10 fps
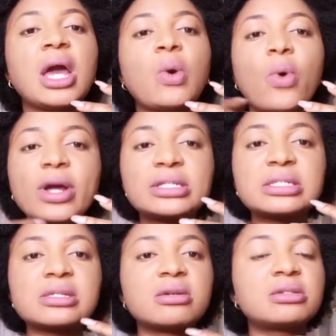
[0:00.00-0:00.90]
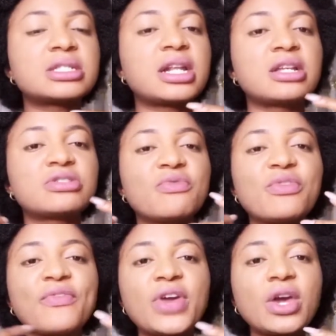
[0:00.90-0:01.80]
questions, a lot of
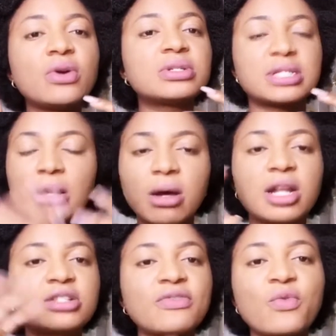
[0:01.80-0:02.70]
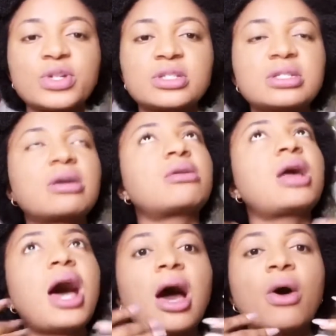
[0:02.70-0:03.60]
reviews, a lot of questions on
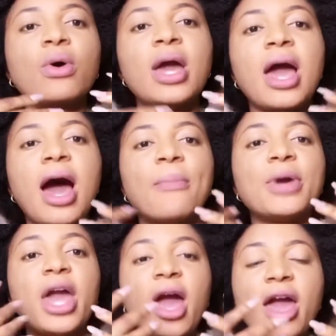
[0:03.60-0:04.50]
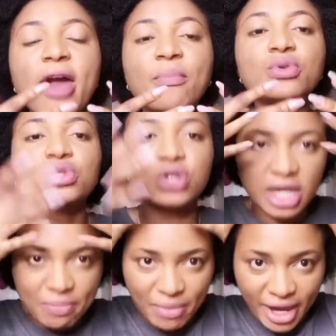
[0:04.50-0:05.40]
how I'm able to
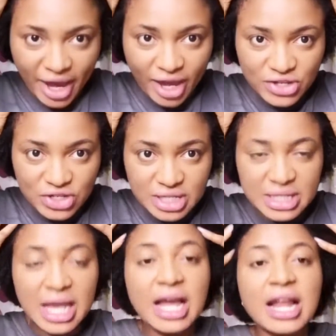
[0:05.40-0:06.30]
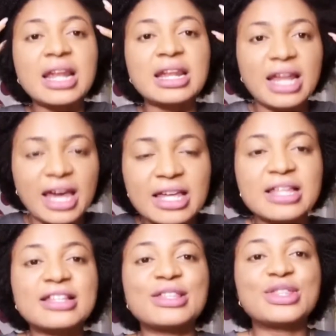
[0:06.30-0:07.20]
keep my edges like
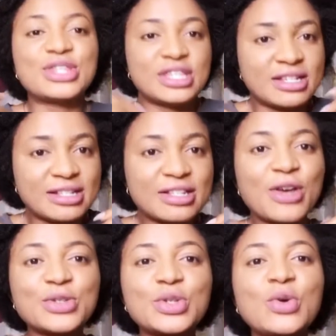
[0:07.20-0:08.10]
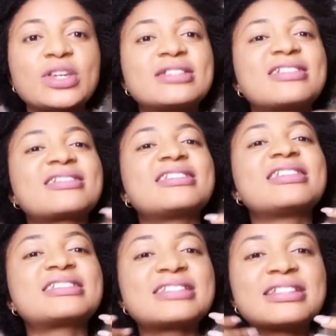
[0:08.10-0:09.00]
this. So
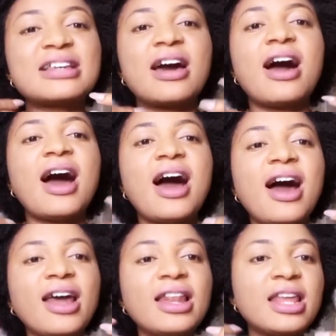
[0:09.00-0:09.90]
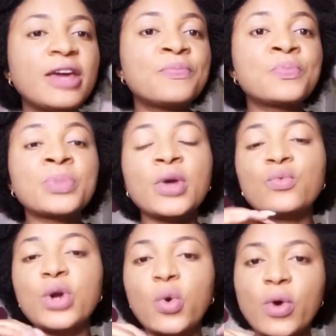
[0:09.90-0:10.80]
it is a highly
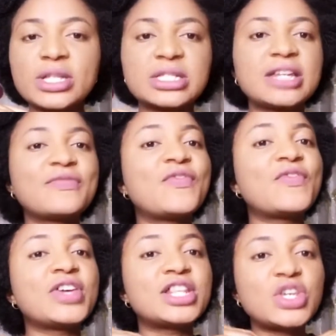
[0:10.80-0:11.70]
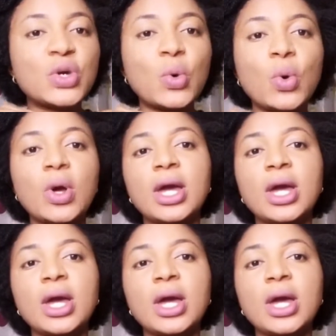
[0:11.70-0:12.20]
requested video